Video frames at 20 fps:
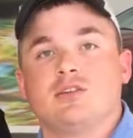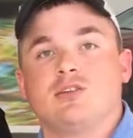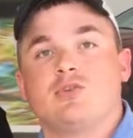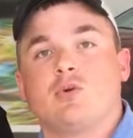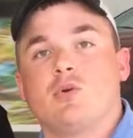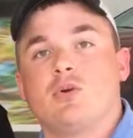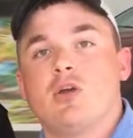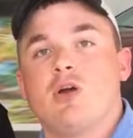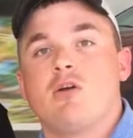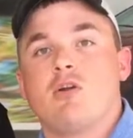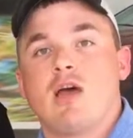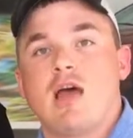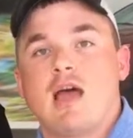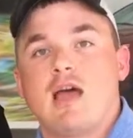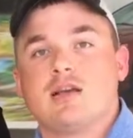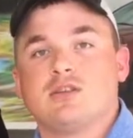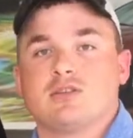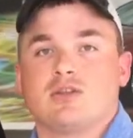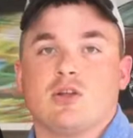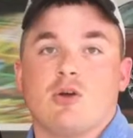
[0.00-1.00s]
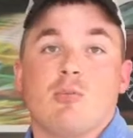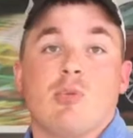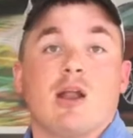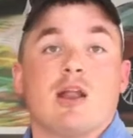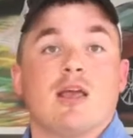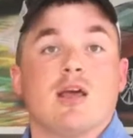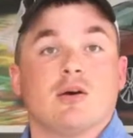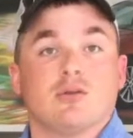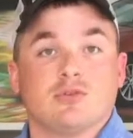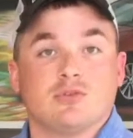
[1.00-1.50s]
that Toyota has that
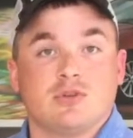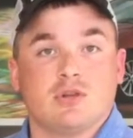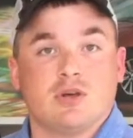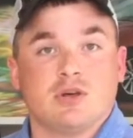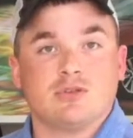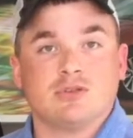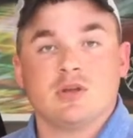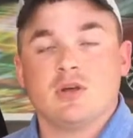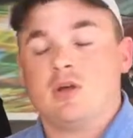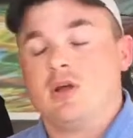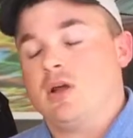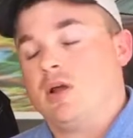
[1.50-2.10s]
nobody else does.